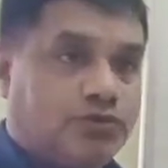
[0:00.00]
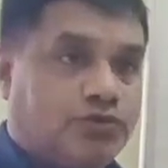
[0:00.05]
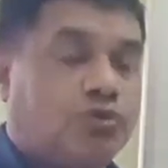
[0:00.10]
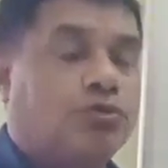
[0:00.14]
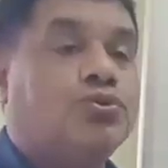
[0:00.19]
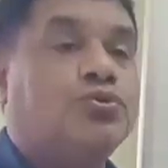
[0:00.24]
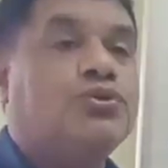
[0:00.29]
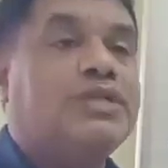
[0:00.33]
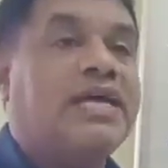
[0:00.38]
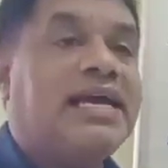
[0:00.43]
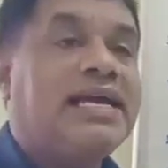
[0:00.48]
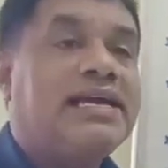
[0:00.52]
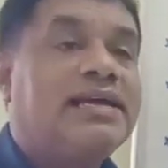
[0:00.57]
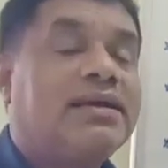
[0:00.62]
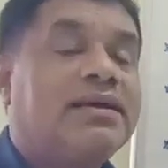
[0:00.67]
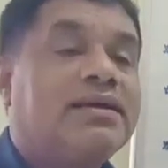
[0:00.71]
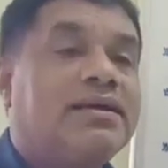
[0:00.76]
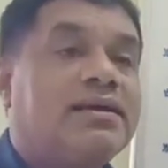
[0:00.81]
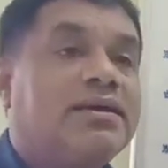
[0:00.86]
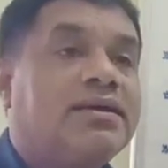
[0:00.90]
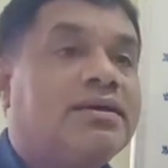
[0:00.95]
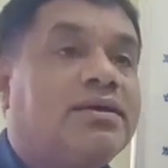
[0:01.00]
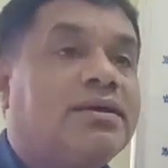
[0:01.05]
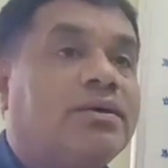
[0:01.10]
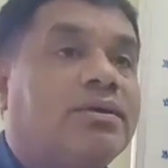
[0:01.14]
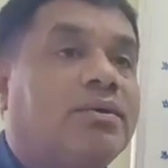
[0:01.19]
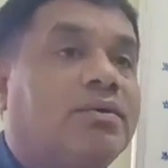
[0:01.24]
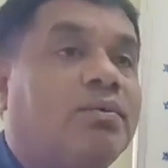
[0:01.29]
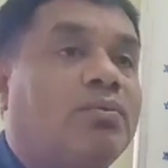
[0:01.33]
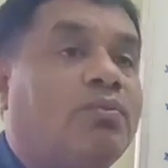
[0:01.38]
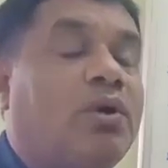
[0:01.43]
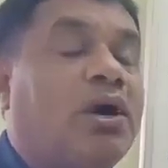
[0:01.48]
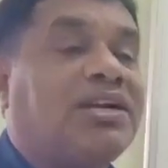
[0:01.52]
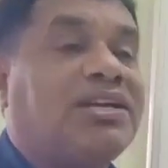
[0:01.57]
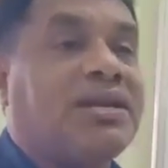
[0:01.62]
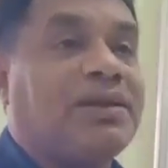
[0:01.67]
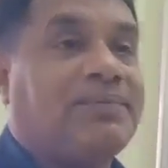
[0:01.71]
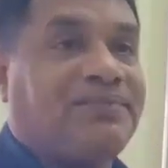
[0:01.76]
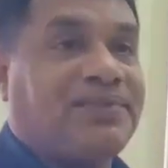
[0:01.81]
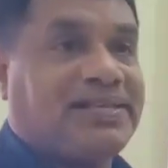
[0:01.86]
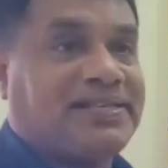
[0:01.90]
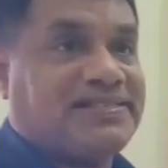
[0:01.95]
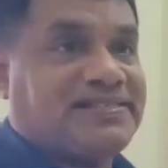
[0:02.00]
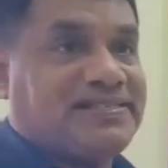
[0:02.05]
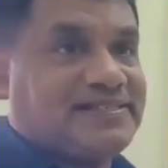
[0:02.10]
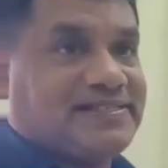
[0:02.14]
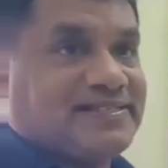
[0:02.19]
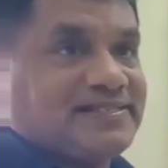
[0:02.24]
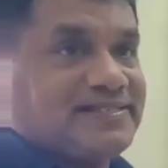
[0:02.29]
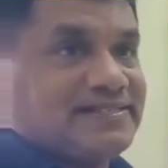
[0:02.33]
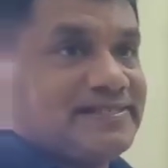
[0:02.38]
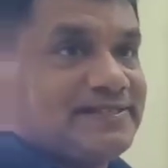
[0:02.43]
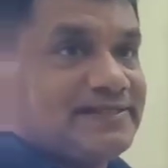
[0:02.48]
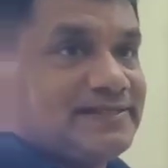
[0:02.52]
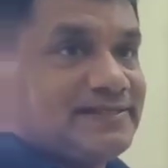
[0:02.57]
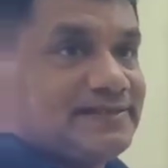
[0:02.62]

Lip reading: through the waterways.